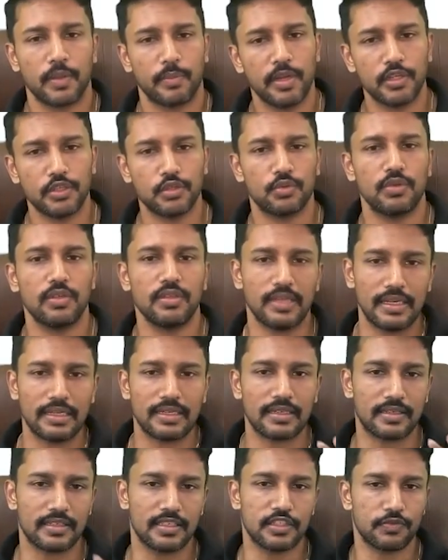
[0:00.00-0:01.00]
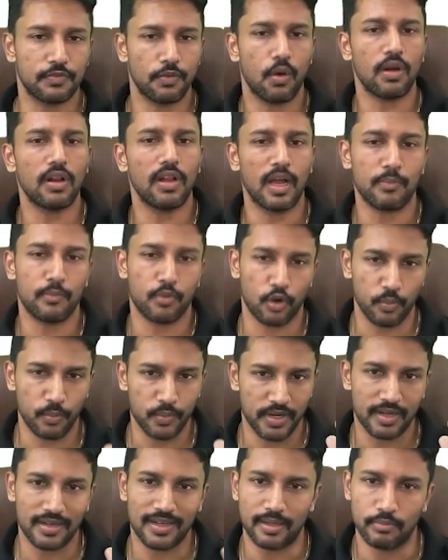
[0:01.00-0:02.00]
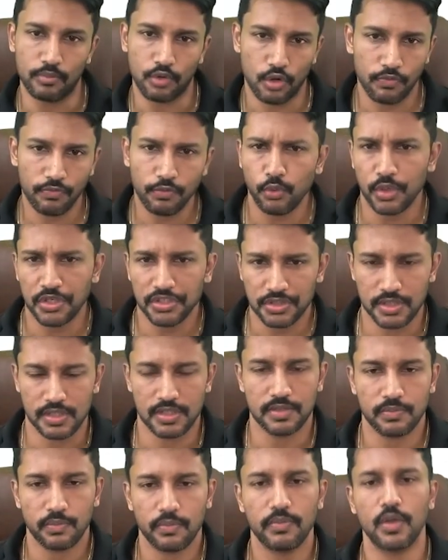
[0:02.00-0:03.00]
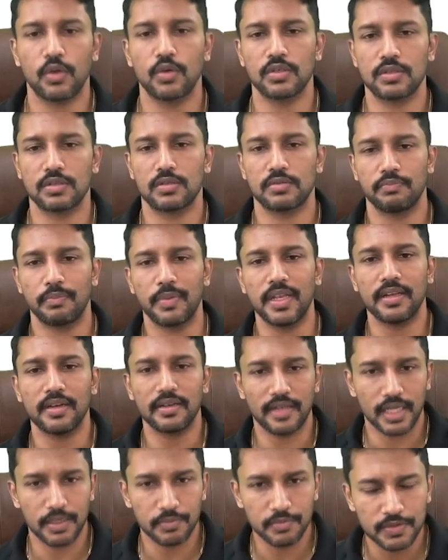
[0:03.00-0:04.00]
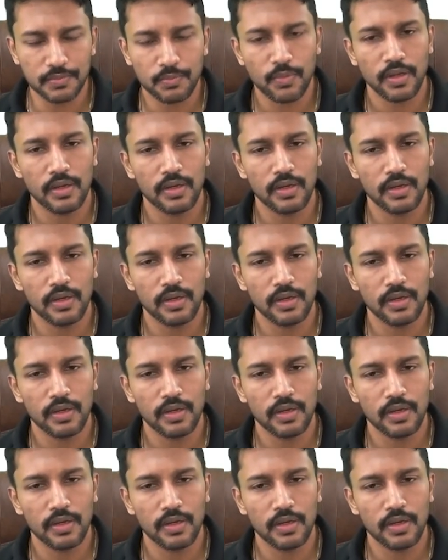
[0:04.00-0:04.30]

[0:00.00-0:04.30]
make sure that it is for appropriate number of questions, because many times